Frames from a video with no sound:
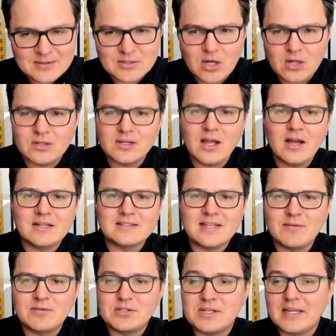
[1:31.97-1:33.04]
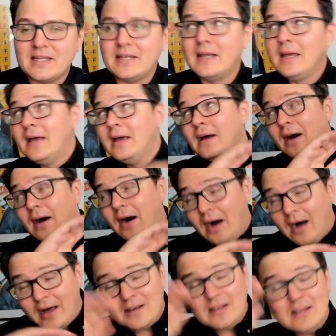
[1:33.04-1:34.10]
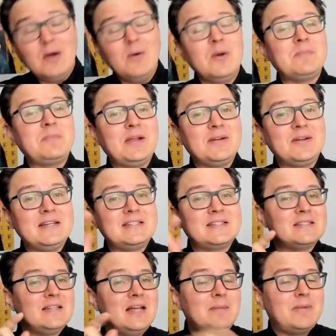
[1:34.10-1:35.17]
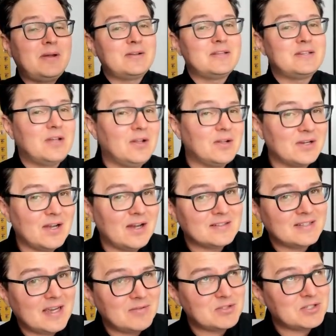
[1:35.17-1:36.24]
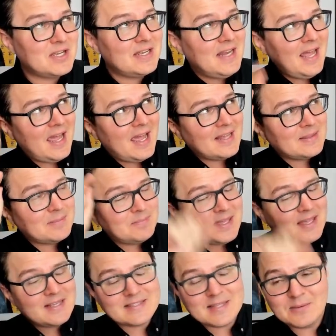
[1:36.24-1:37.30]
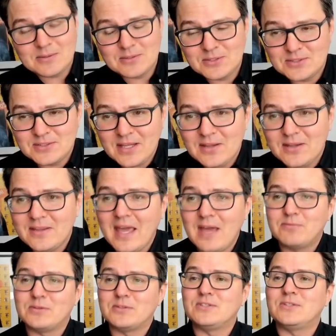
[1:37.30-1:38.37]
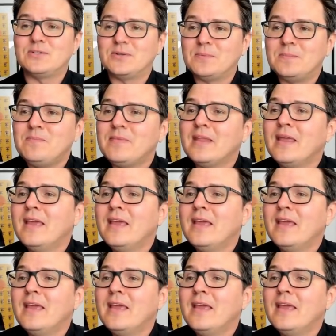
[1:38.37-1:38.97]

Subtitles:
Dollar cost averaging in on lower periods is a lot better than dollar cost averaging in at the peaks. I will tell you that for certain.